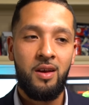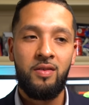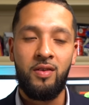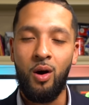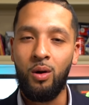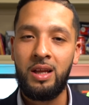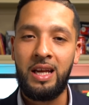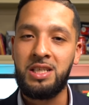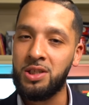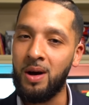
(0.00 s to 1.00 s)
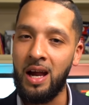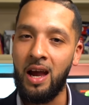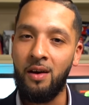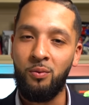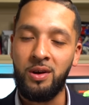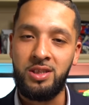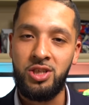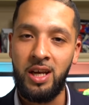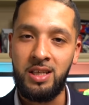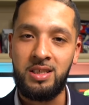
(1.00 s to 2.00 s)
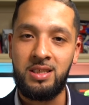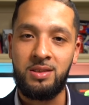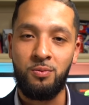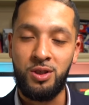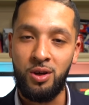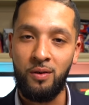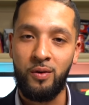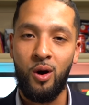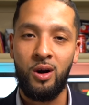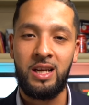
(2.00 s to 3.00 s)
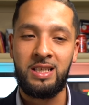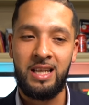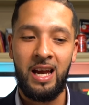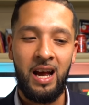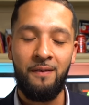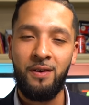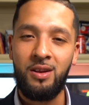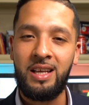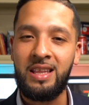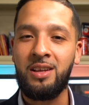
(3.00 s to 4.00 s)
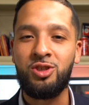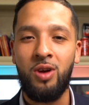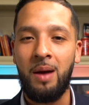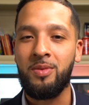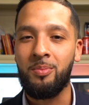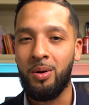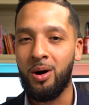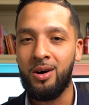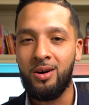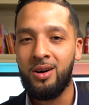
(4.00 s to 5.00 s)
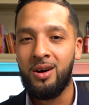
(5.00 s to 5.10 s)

The only issue I have with Chase's Reserve card is that I feel like they dropped the ball